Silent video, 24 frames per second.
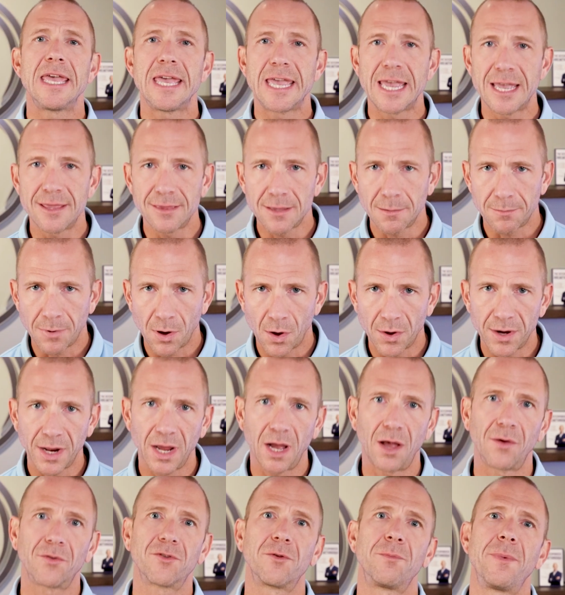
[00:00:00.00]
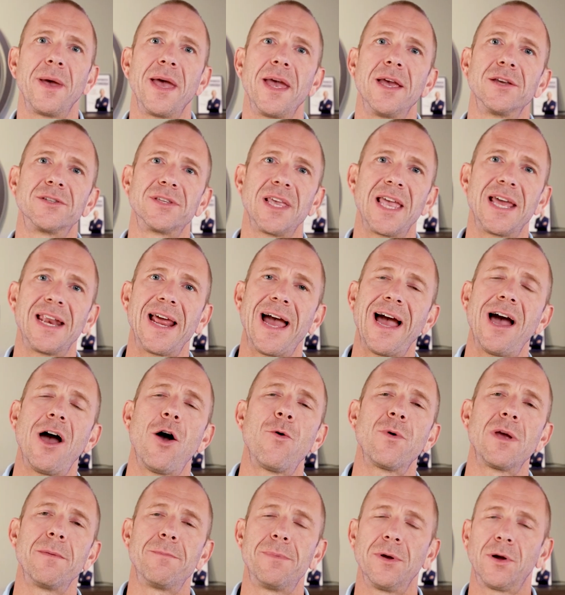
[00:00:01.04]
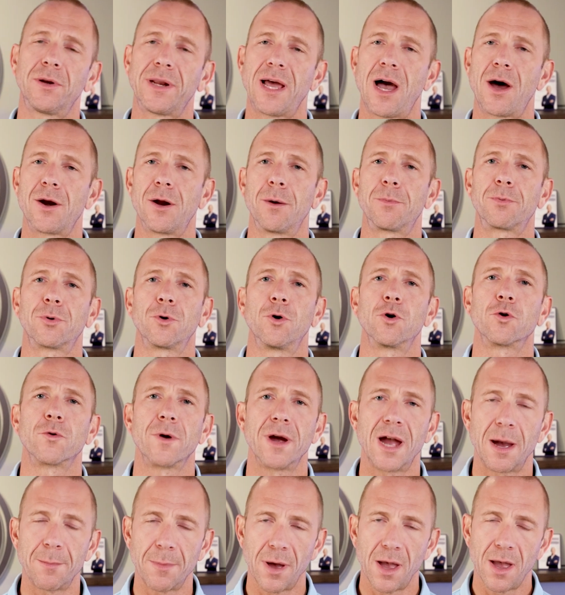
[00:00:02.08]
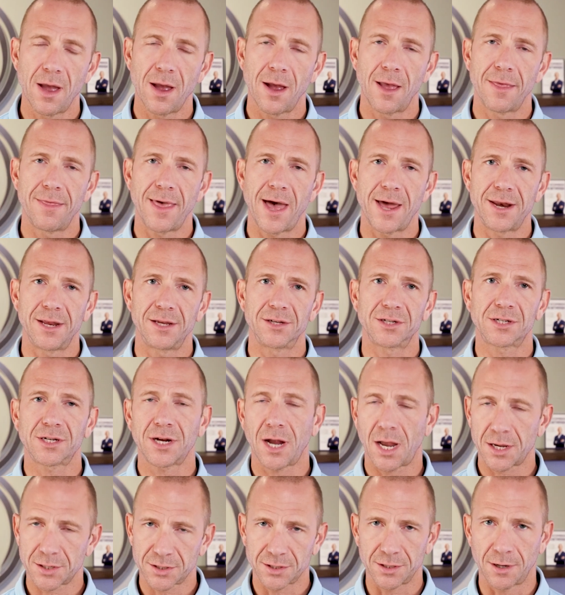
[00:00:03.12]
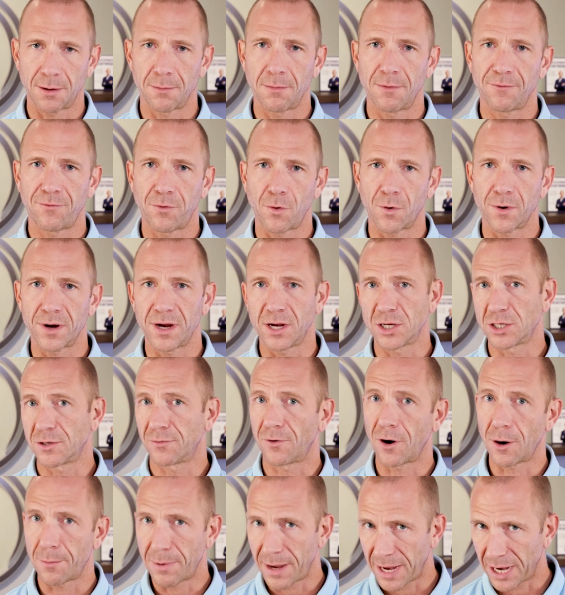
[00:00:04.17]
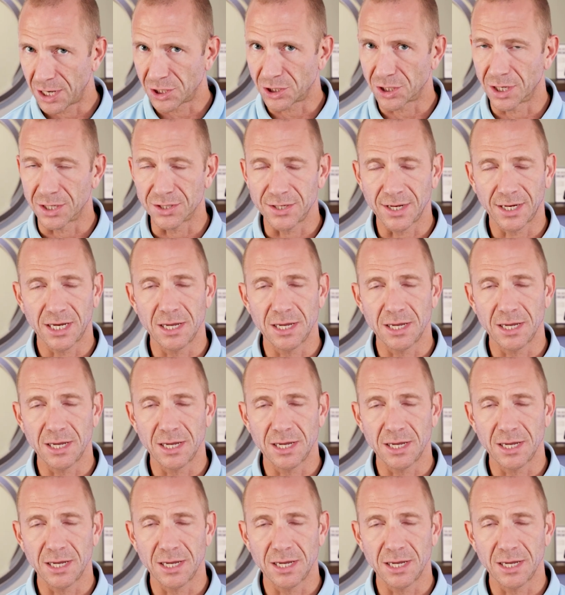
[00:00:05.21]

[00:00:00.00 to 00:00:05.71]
in the bone health space and how we build out a program that is custom for each of our patients.